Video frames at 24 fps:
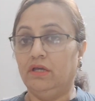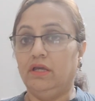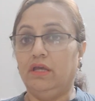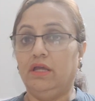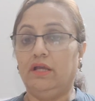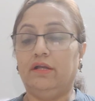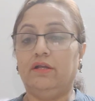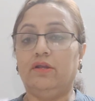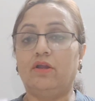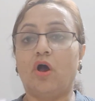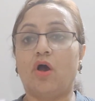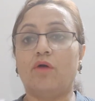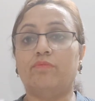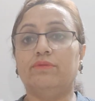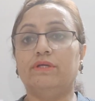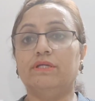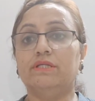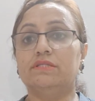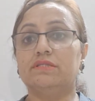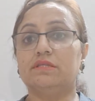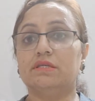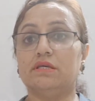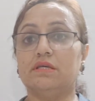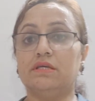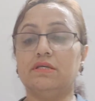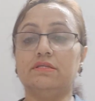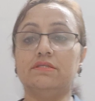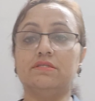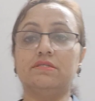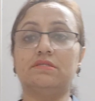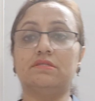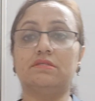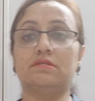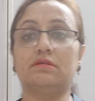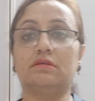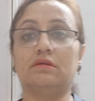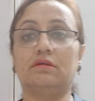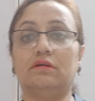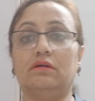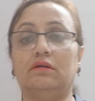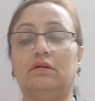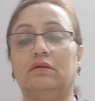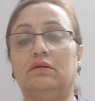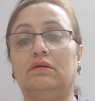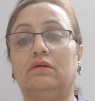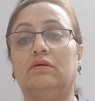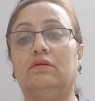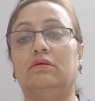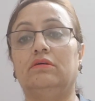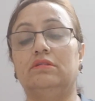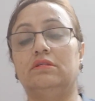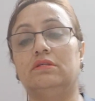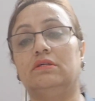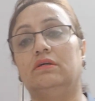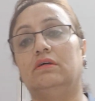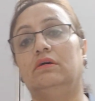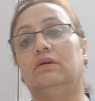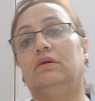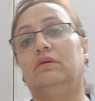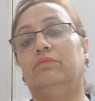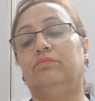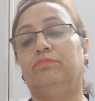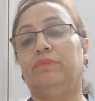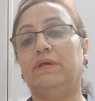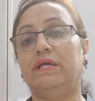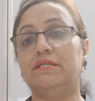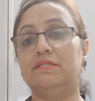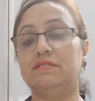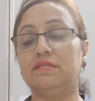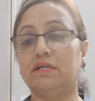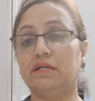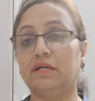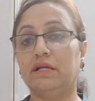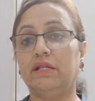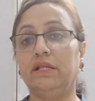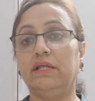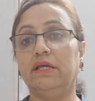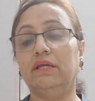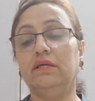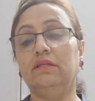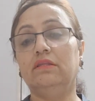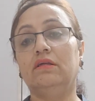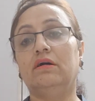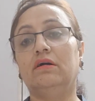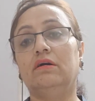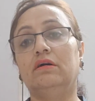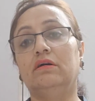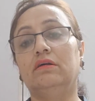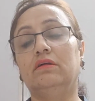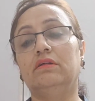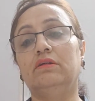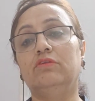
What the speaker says: economics is basically the